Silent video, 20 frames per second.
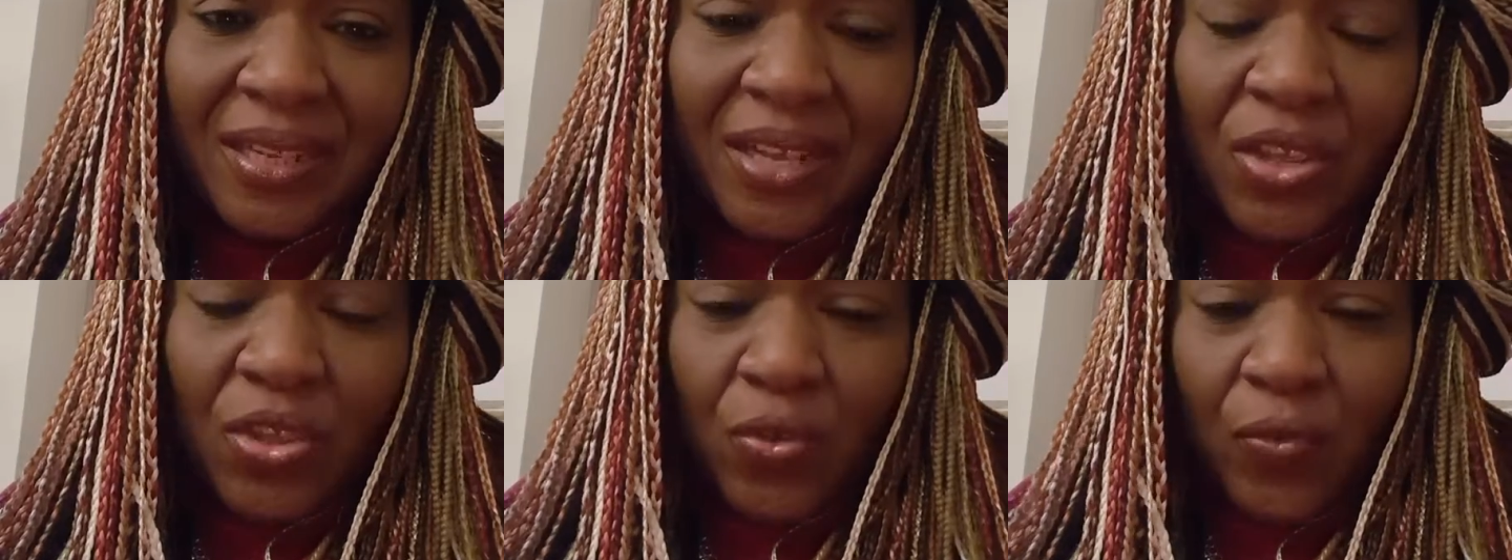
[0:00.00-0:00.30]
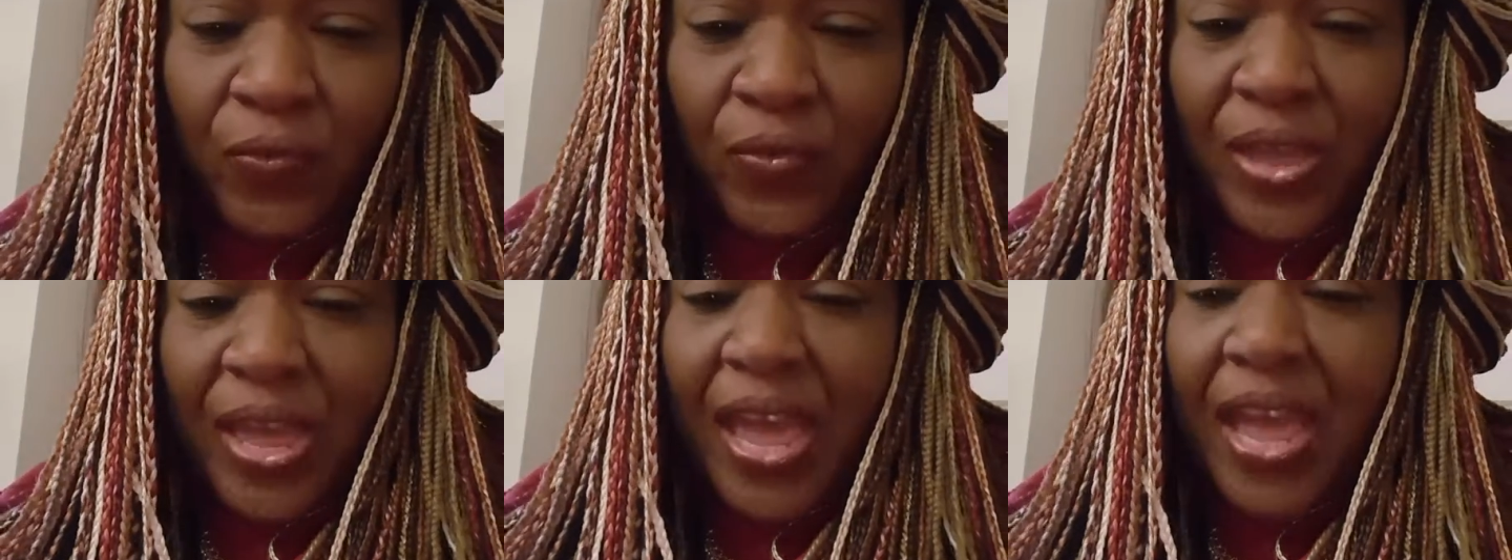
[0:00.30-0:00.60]

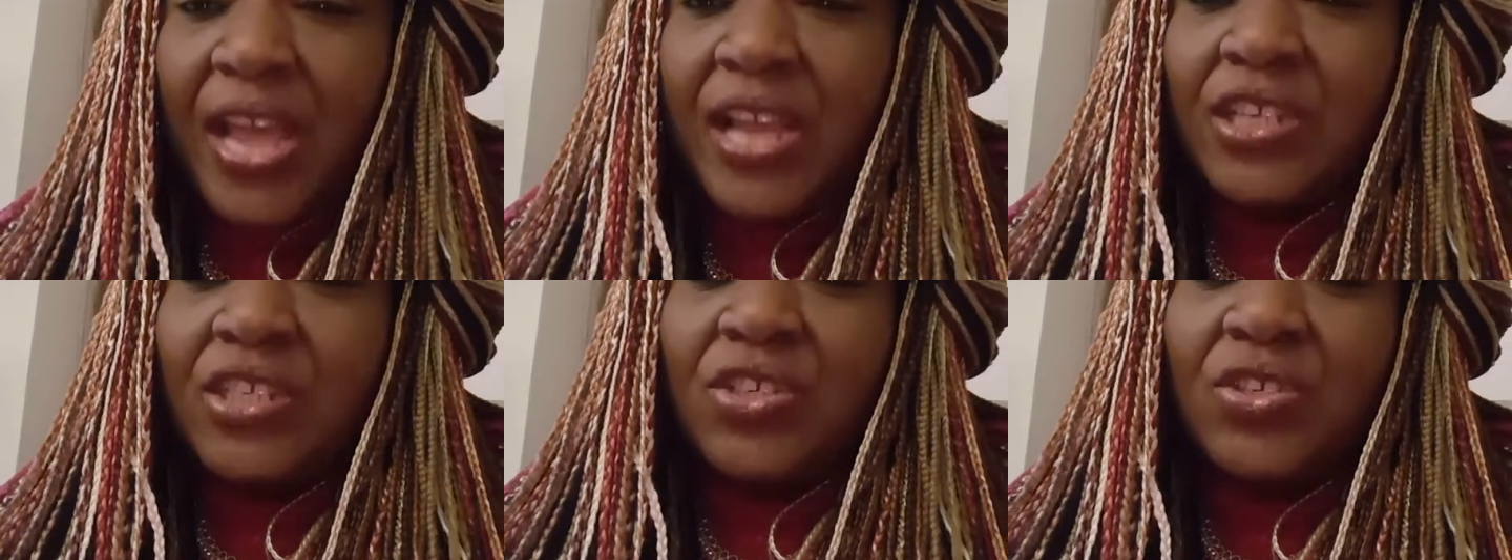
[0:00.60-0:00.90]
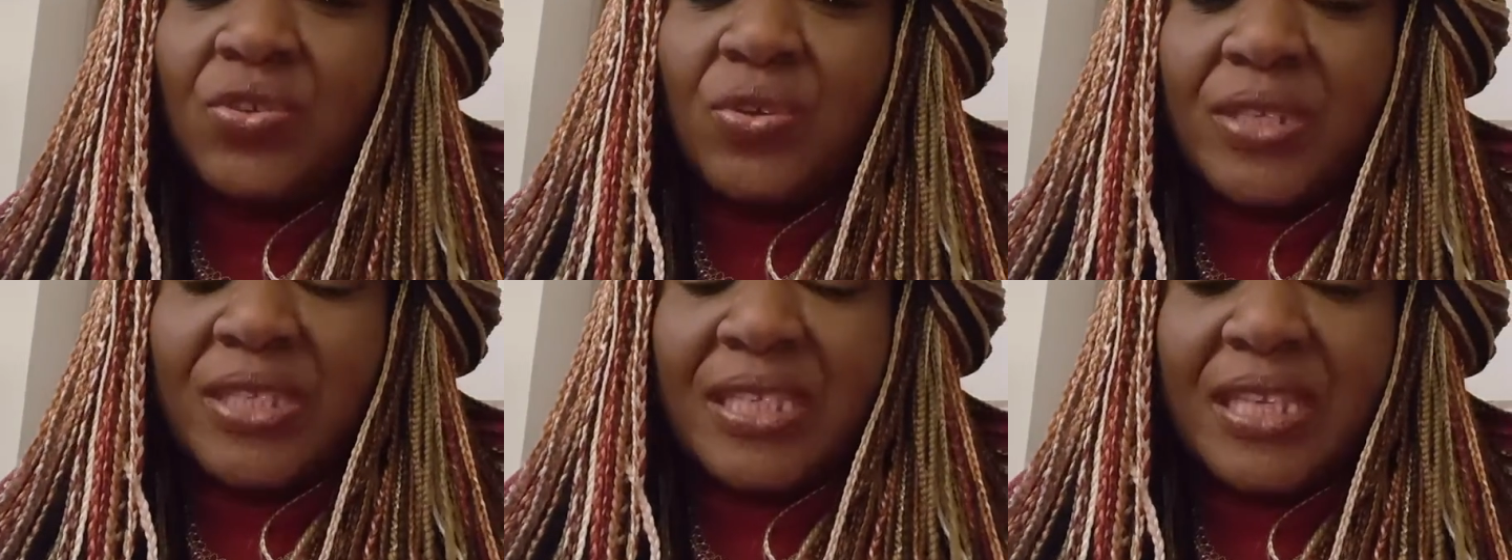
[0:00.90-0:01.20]
You've caged
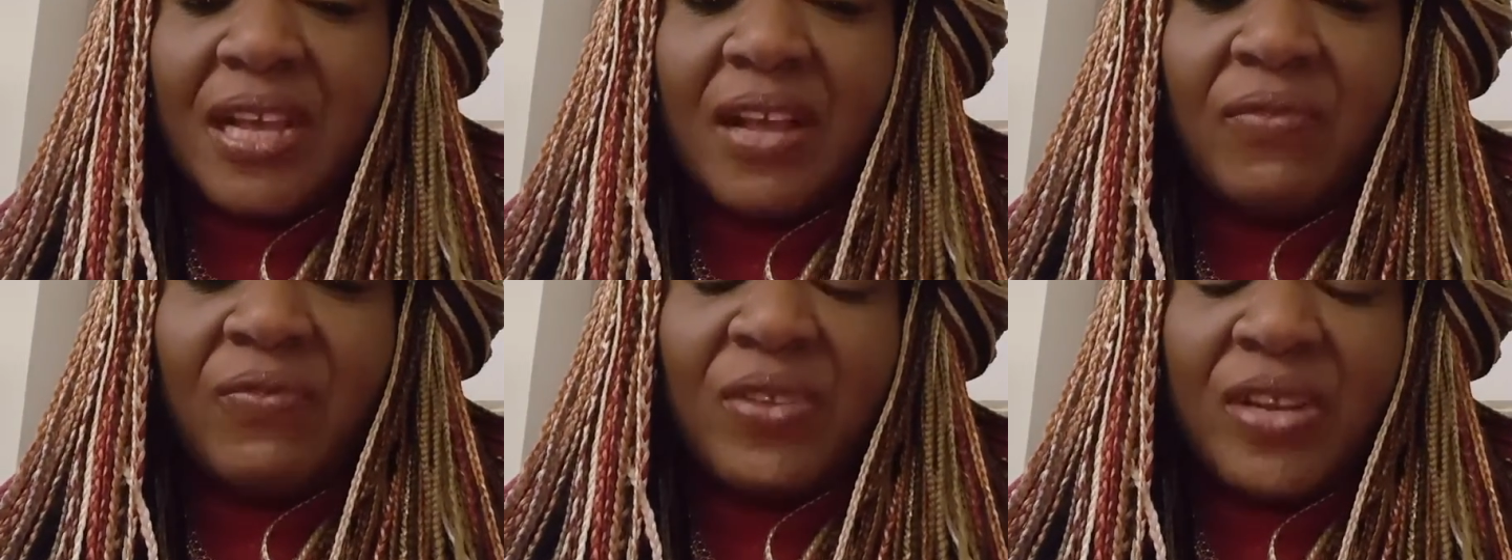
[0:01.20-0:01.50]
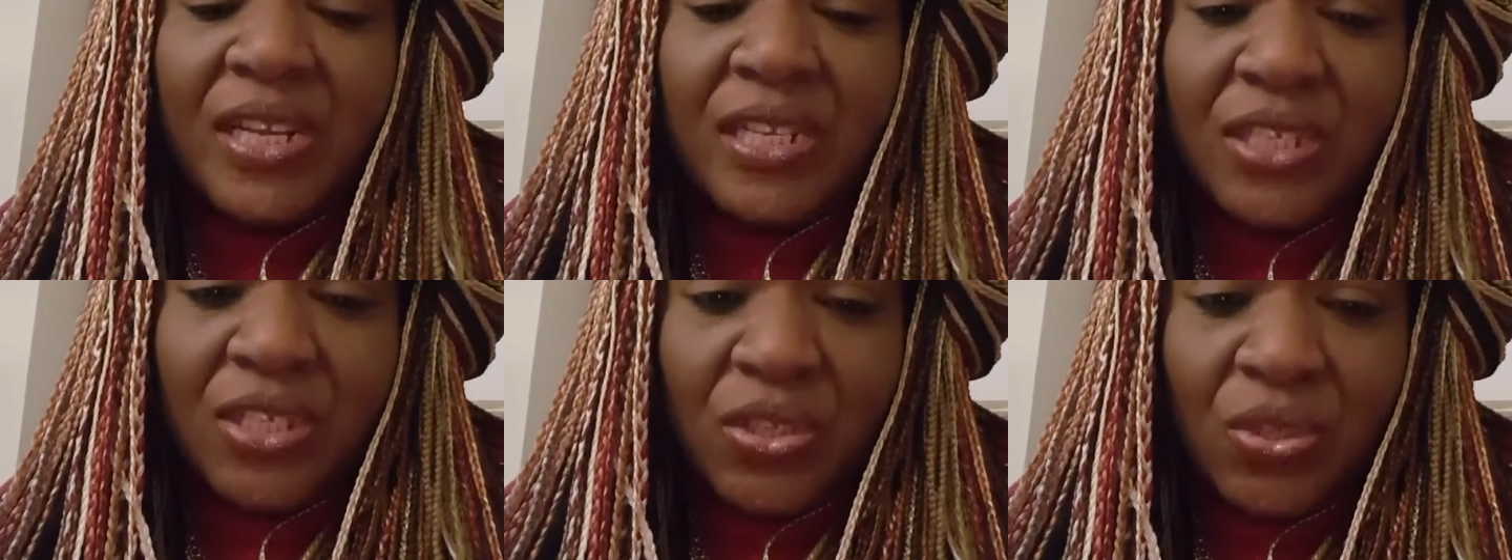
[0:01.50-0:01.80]
yourself in
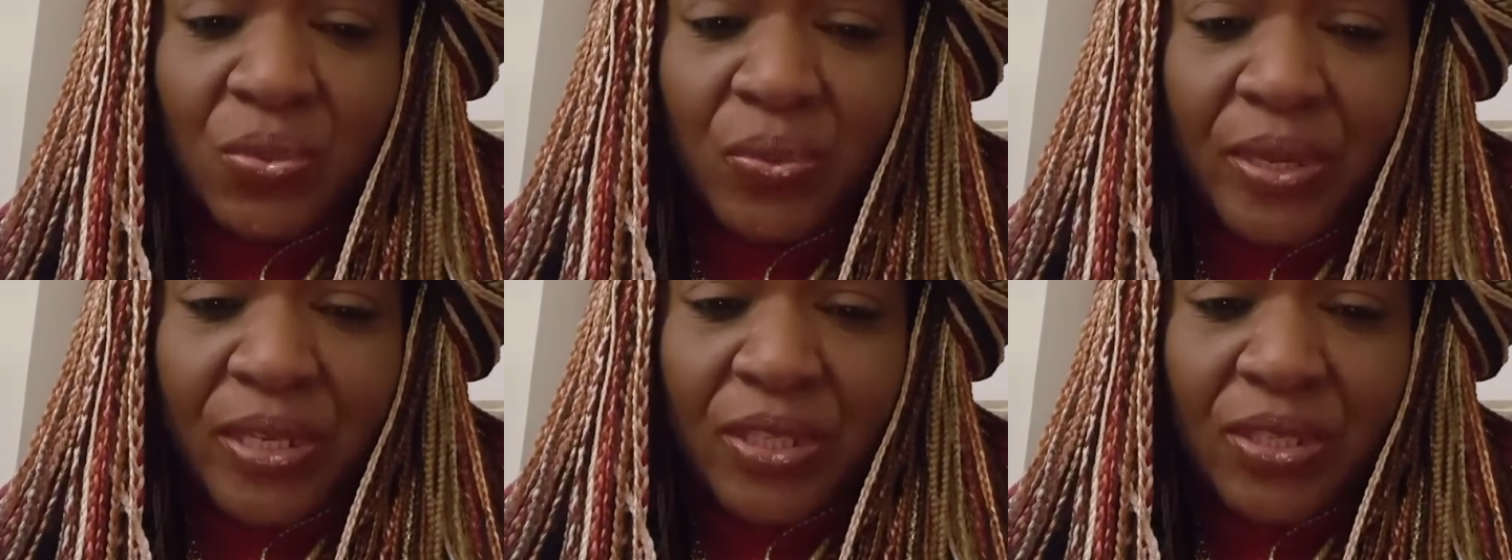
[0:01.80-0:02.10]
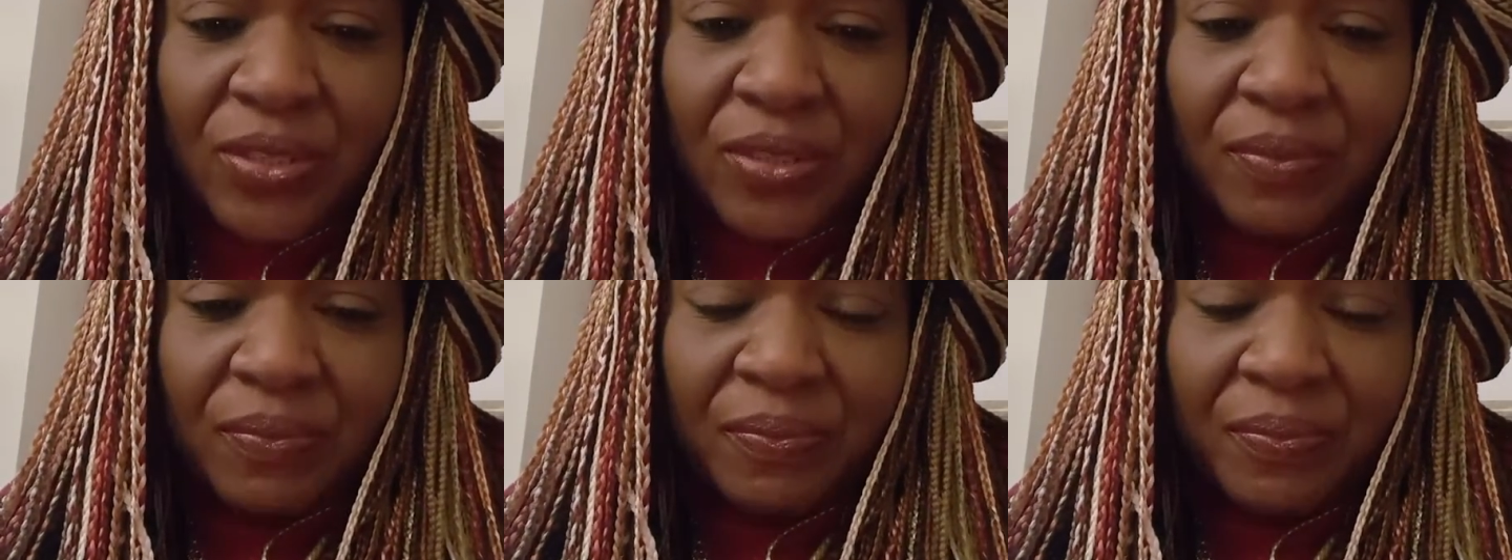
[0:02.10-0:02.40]
a
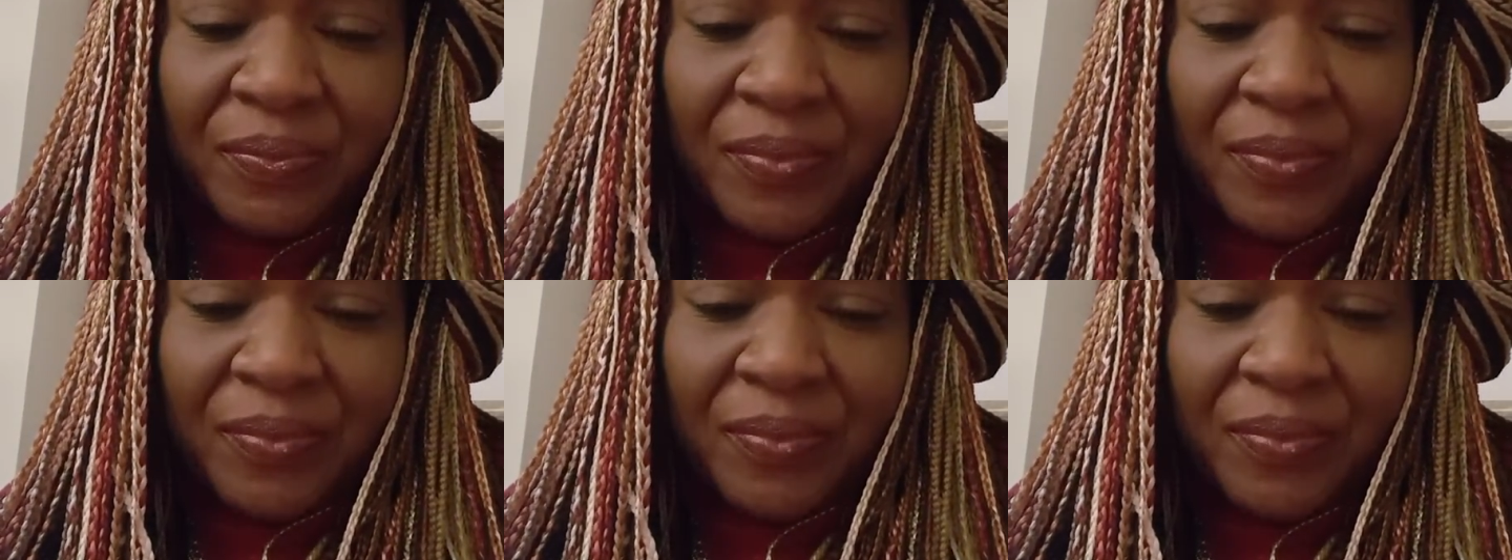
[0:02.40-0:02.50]
situation